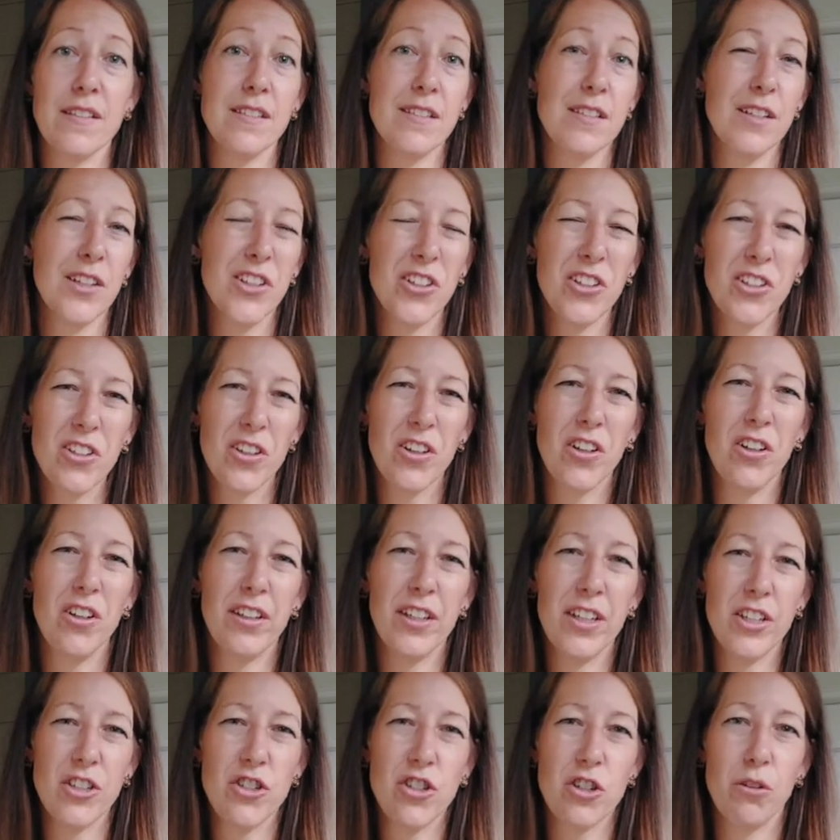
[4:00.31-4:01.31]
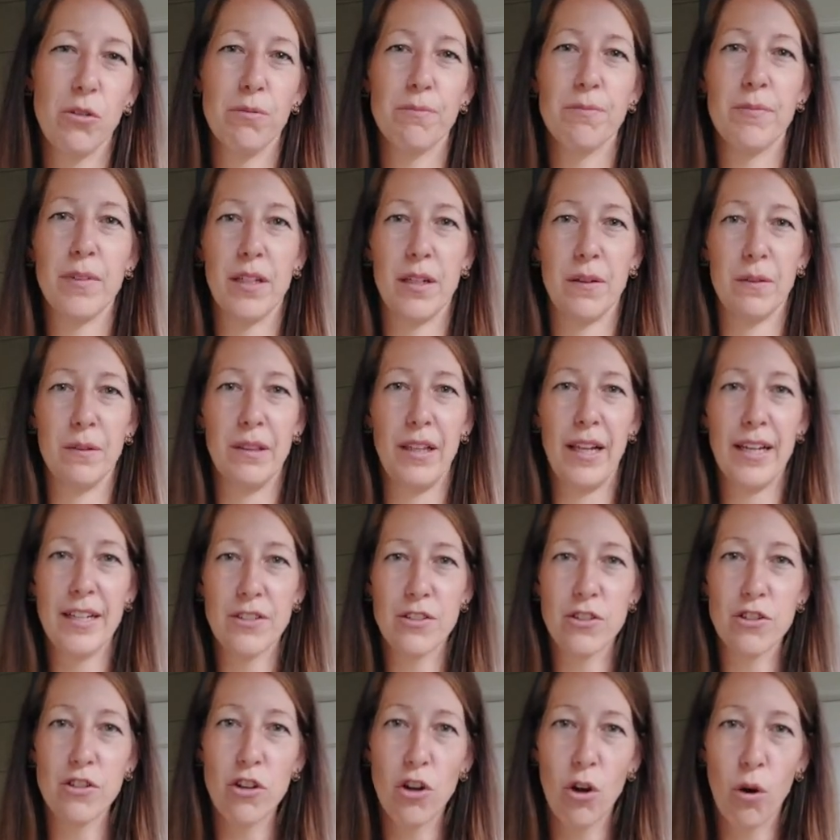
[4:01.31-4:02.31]
is a critical issue. And I would like
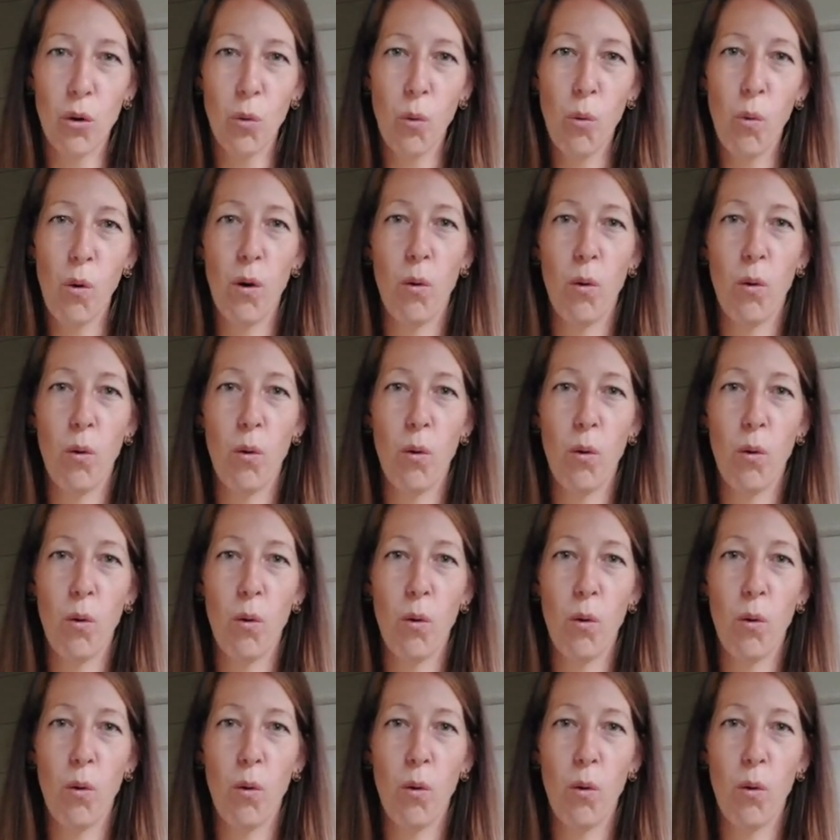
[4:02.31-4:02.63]
to know